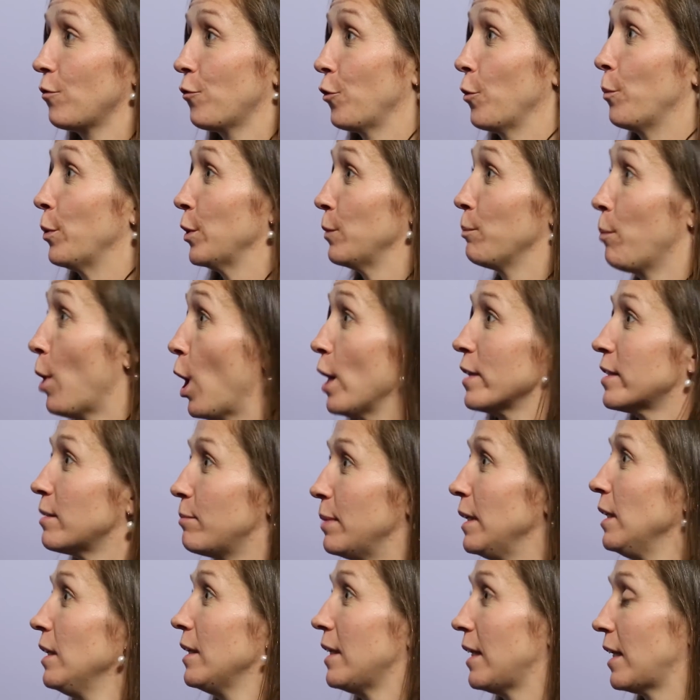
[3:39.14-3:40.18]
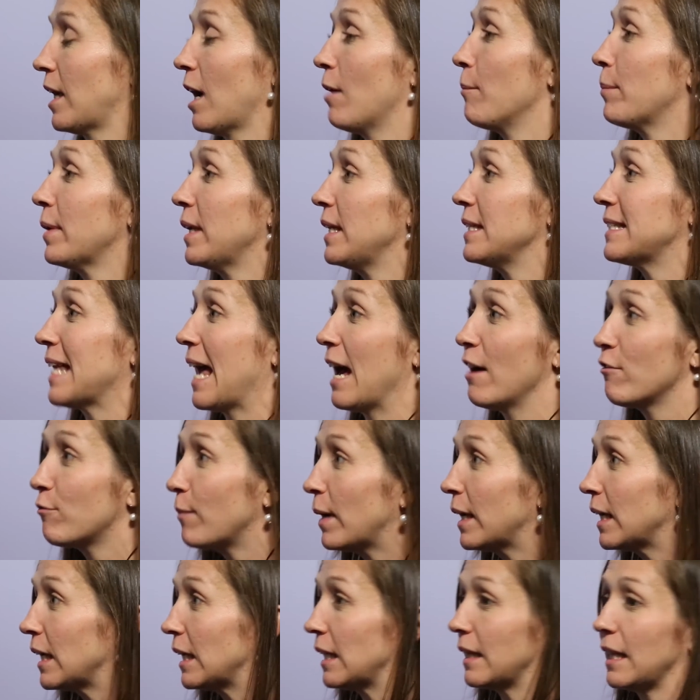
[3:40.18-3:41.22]
for possibility. Companies yeah. have
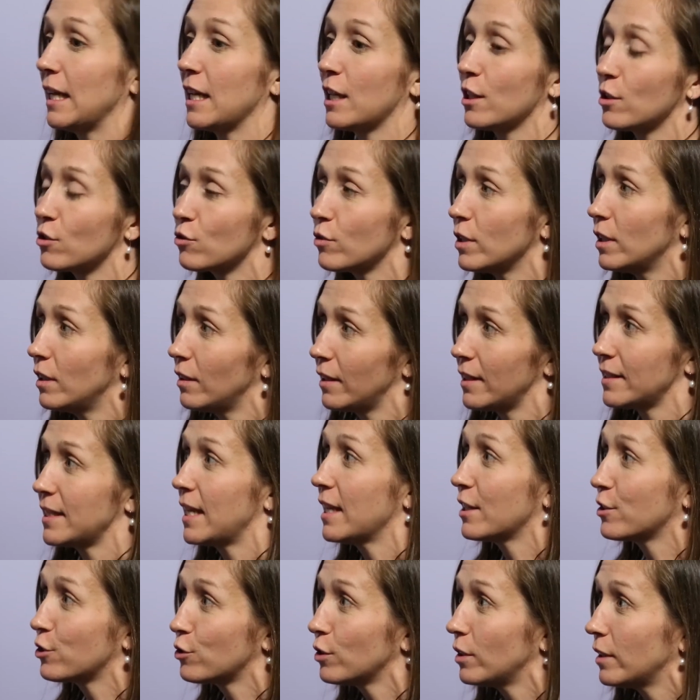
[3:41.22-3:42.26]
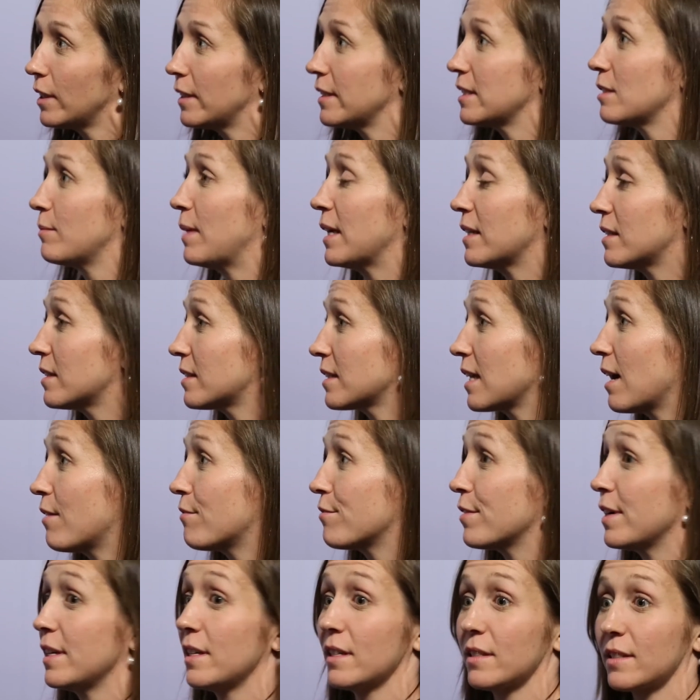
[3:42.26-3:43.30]
money. They can drill. It takes drilling to make
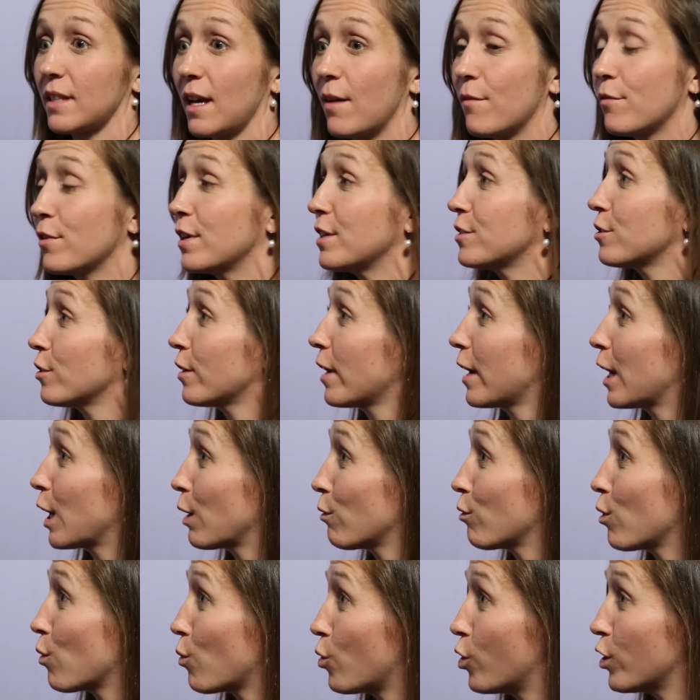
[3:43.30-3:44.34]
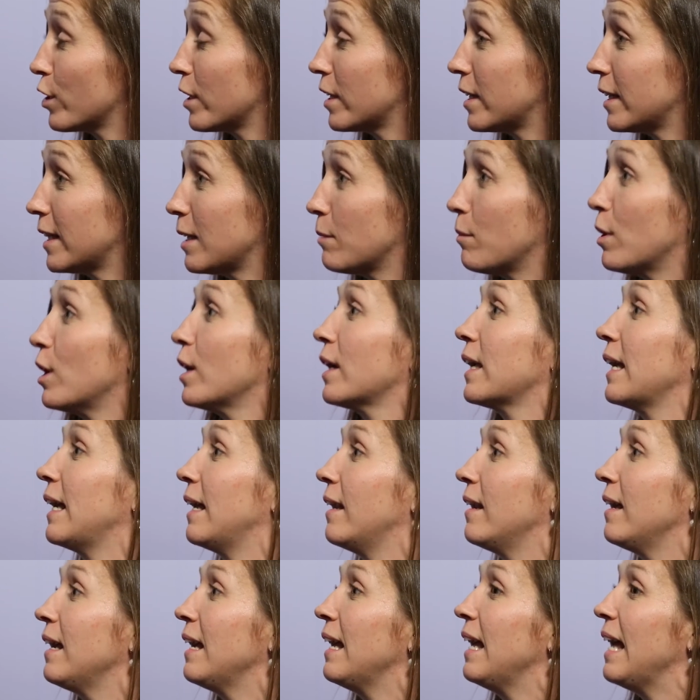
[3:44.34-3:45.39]
discovery. Discoveries are getting rewarded in the market.
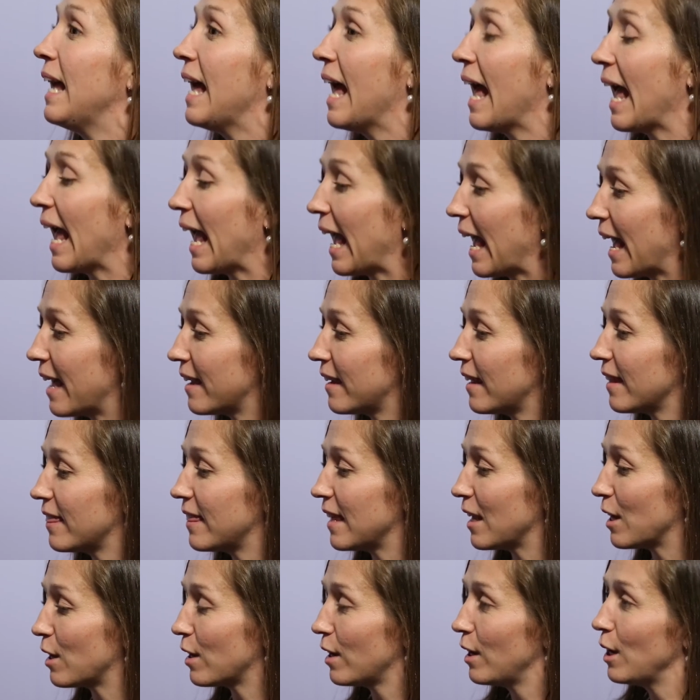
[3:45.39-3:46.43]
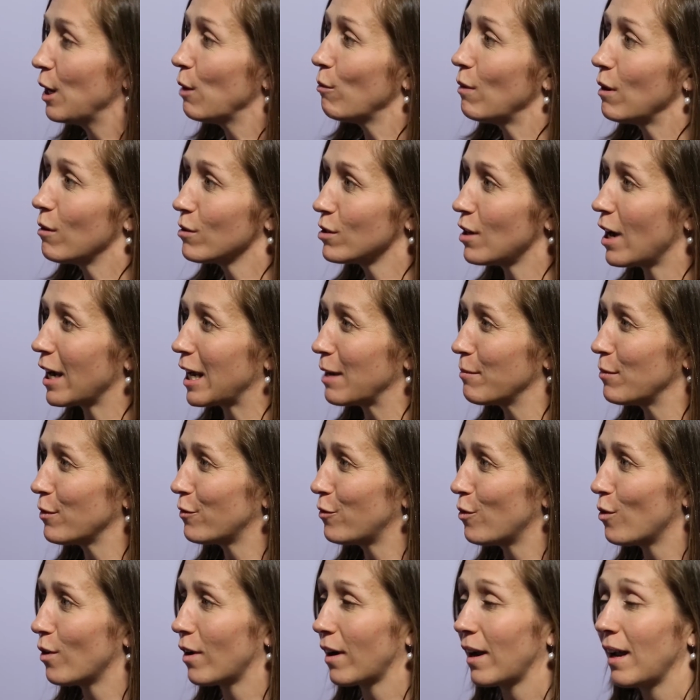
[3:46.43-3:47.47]
Mm-hmm. And I think we were talking
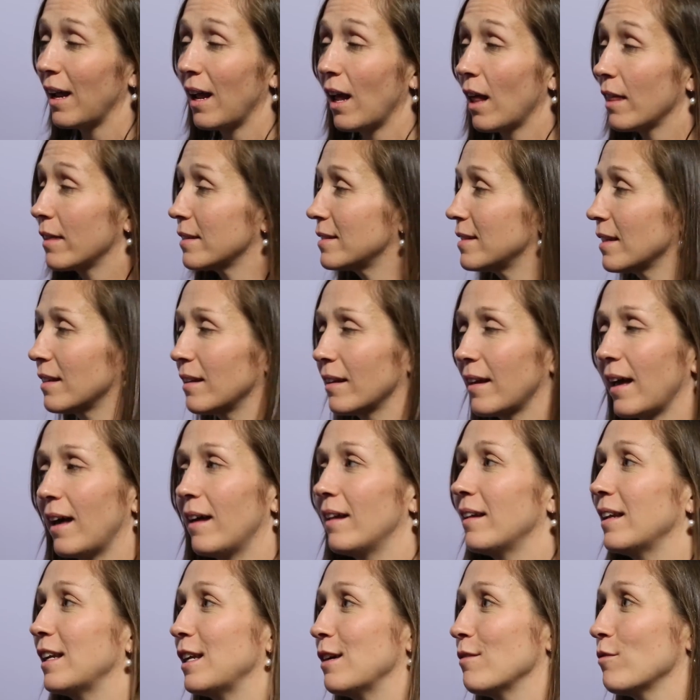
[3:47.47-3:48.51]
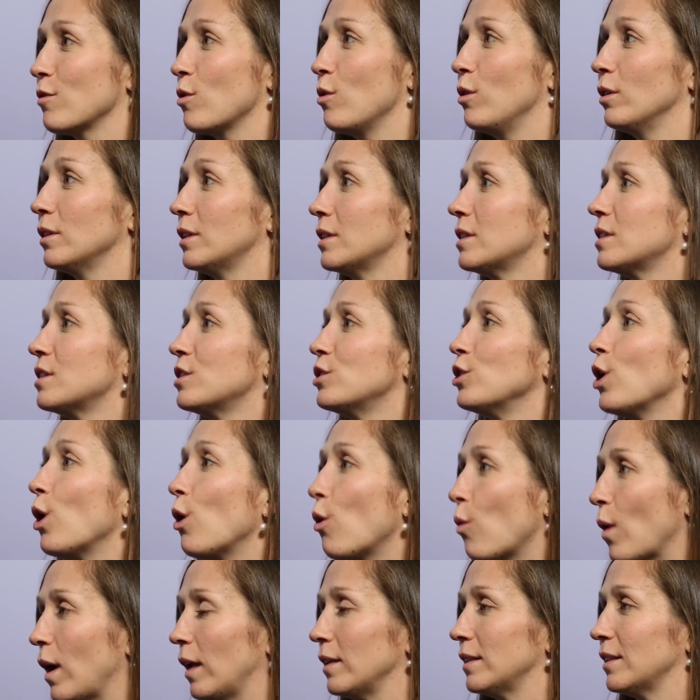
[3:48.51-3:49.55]
before, the cyclicality of gold is
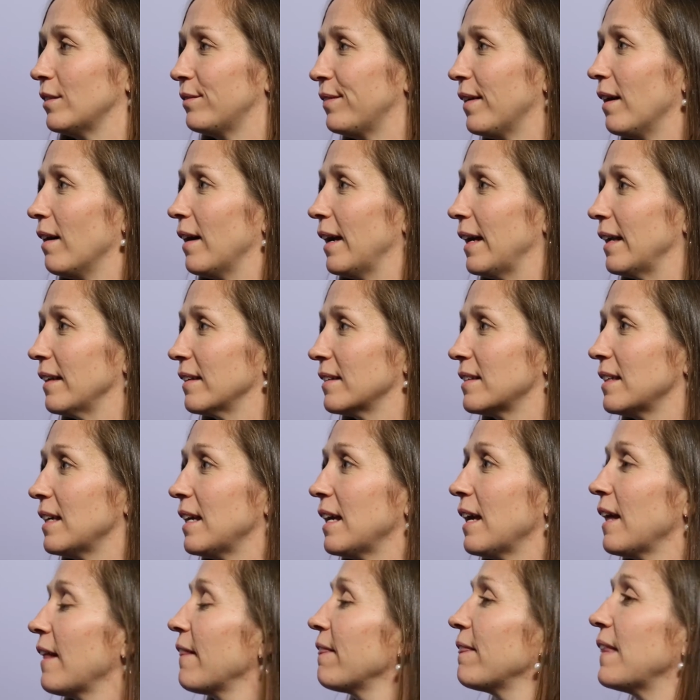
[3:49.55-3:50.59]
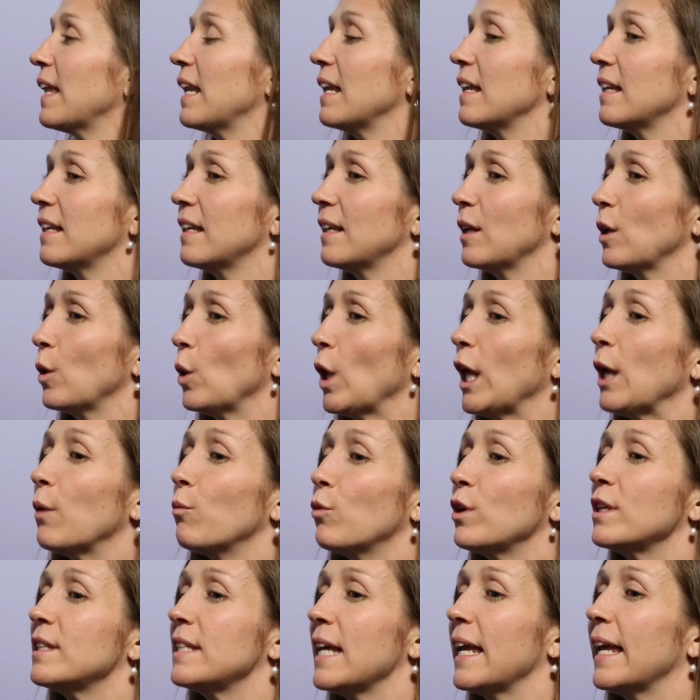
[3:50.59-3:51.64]
so well defined right. that it, it
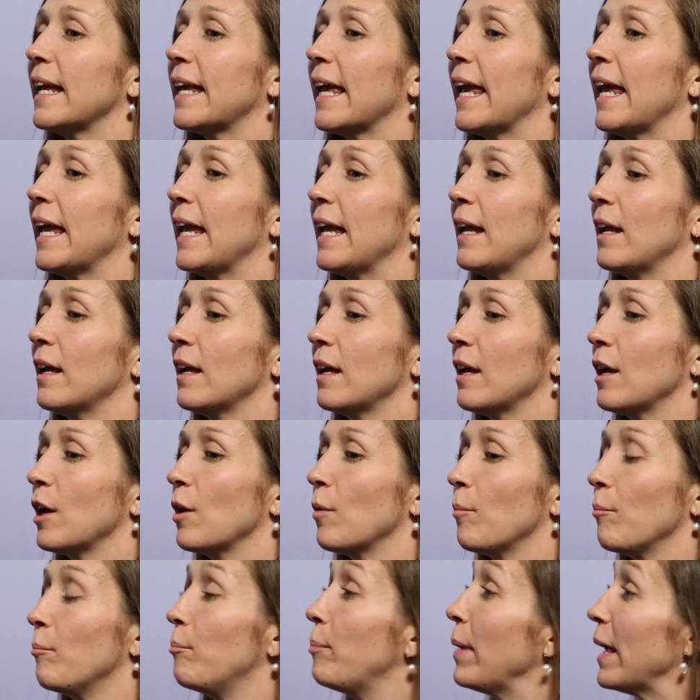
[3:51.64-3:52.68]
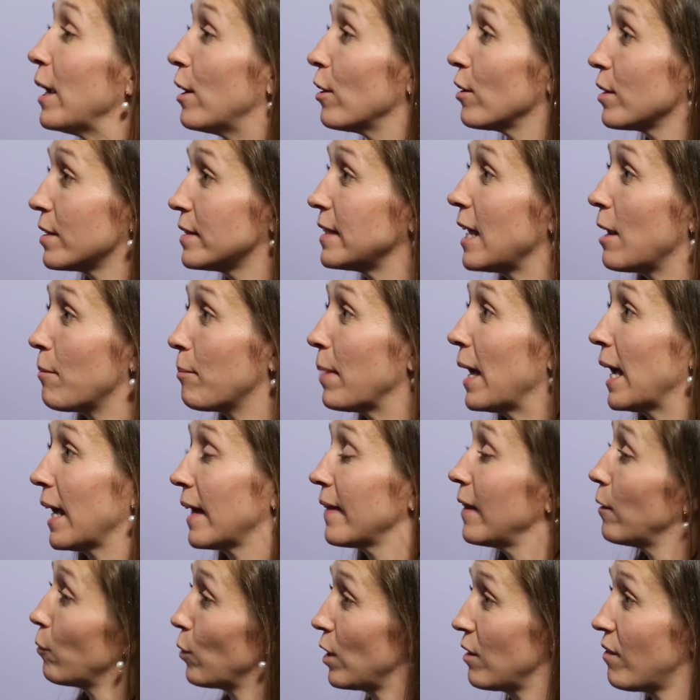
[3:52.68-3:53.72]
would take a bigger
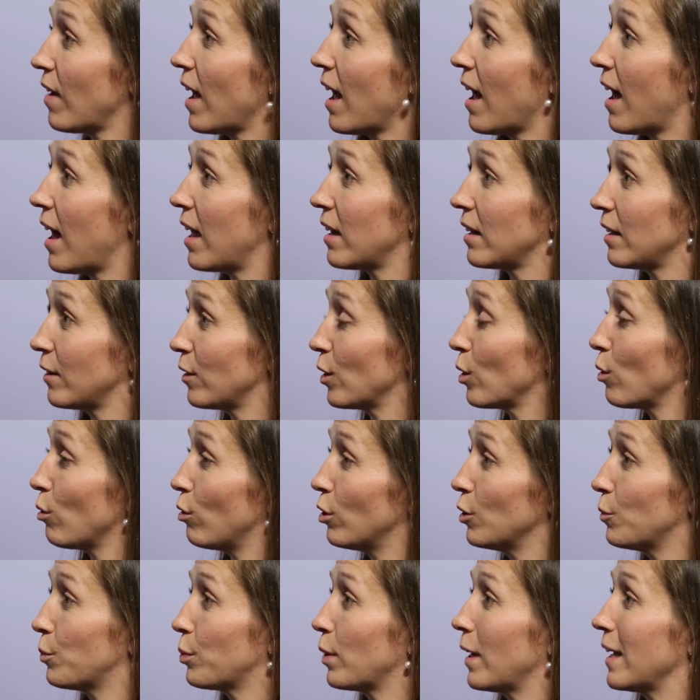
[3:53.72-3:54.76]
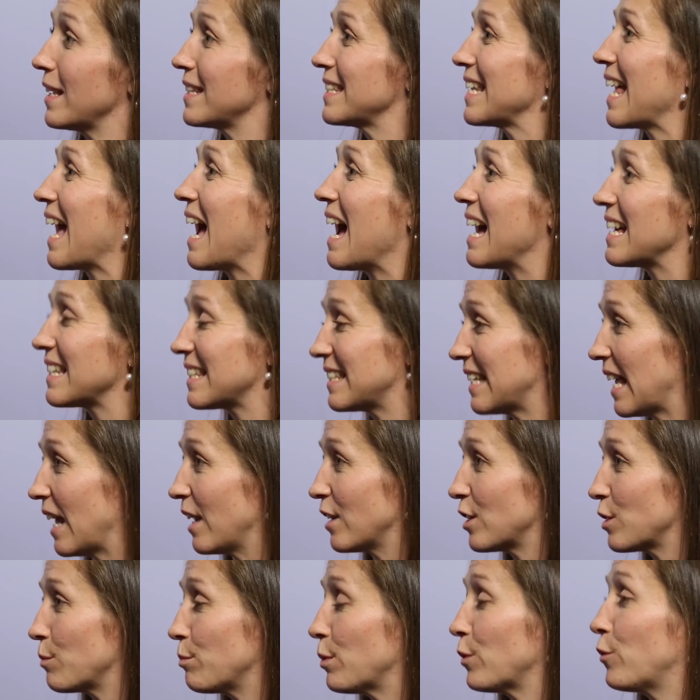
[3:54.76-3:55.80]
setback than we've had in the gold price
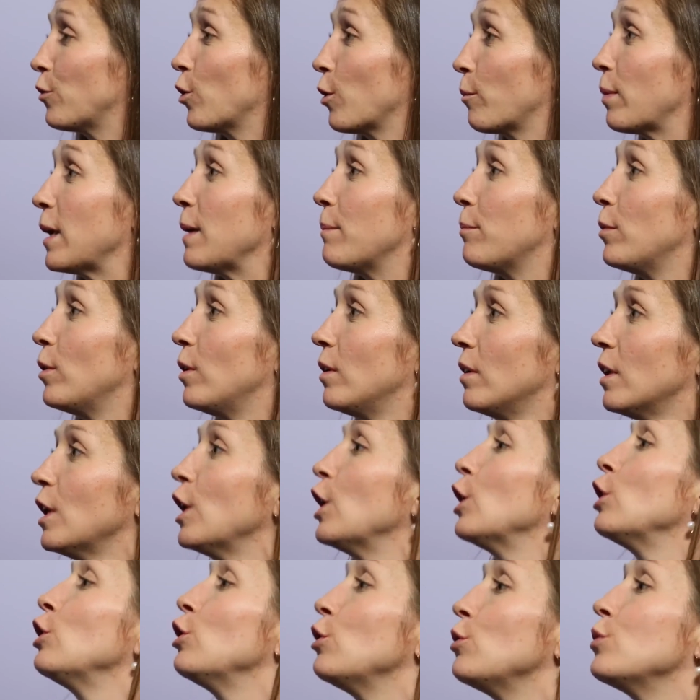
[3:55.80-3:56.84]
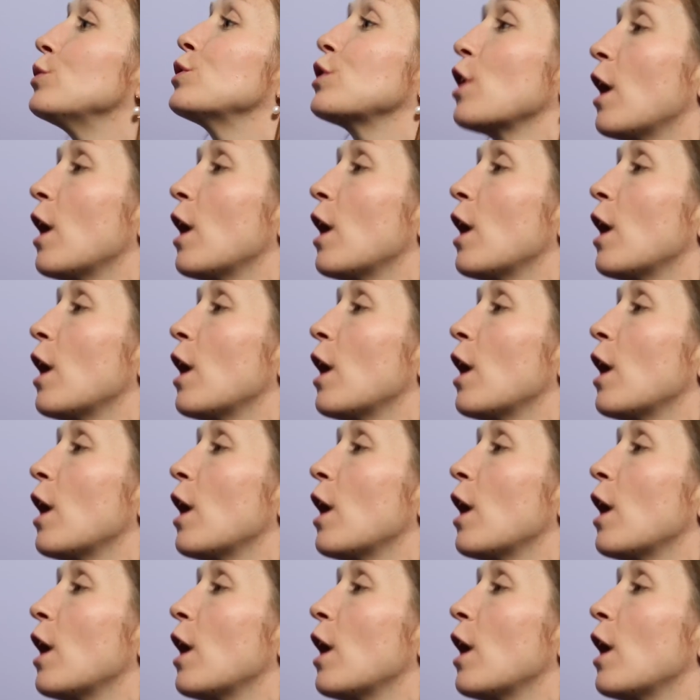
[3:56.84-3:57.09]
ascent before yeah. people lose